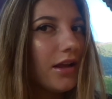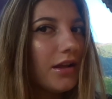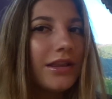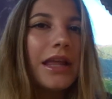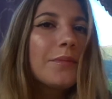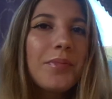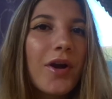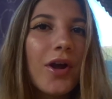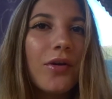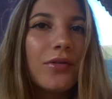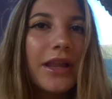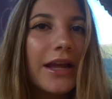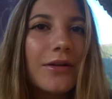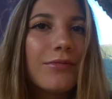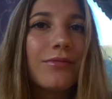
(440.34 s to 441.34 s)
bro,
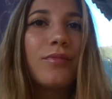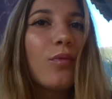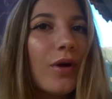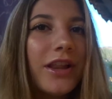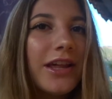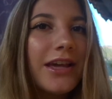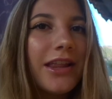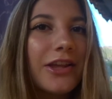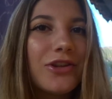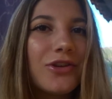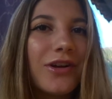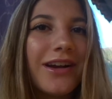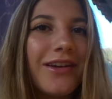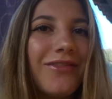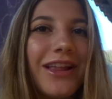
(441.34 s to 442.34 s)
like, really, like, you
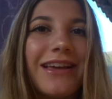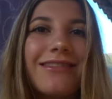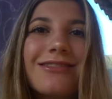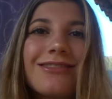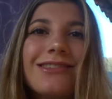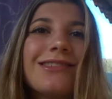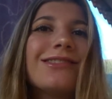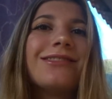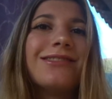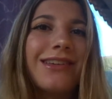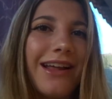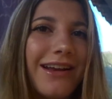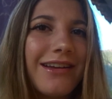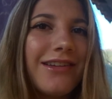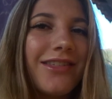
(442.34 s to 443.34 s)
couldn't have like
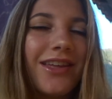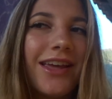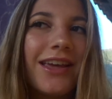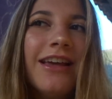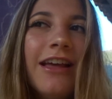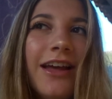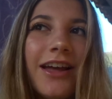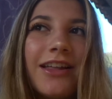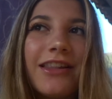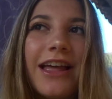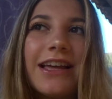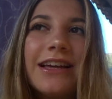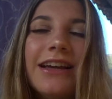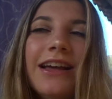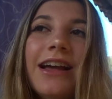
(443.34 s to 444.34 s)
said anything,
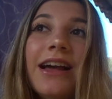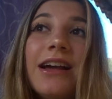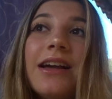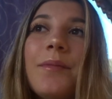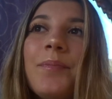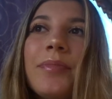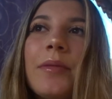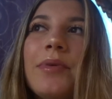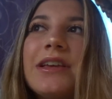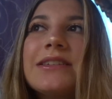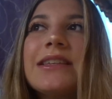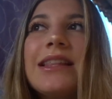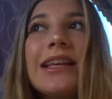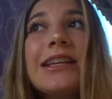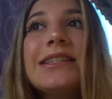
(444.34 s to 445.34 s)
like.
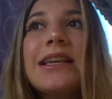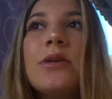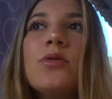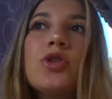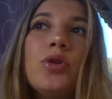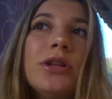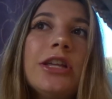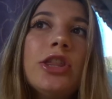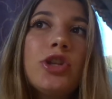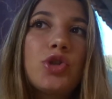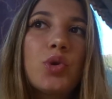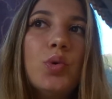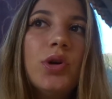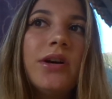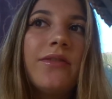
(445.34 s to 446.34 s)
Because the thing is, it was only the
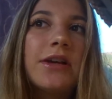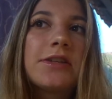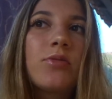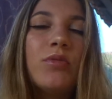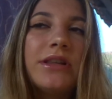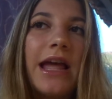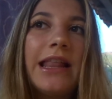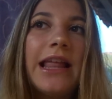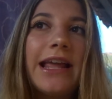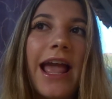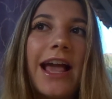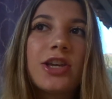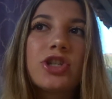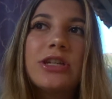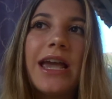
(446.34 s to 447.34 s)
two of us when that, like,
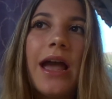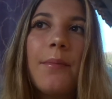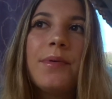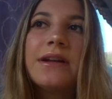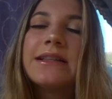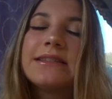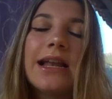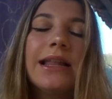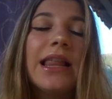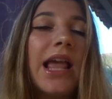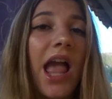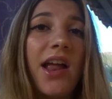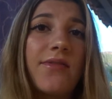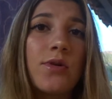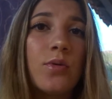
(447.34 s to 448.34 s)
actually happened. It's not like
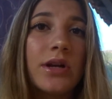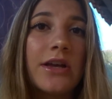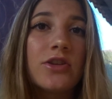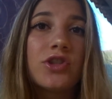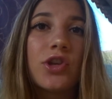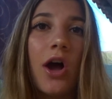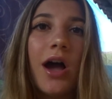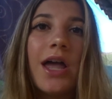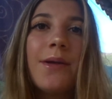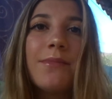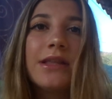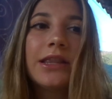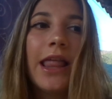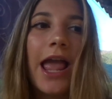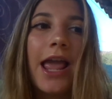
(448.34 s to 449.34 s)
everyone else saw him
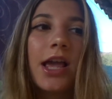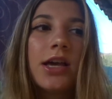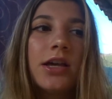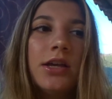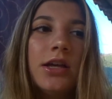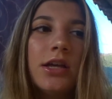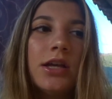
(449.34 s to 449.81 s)
and, like,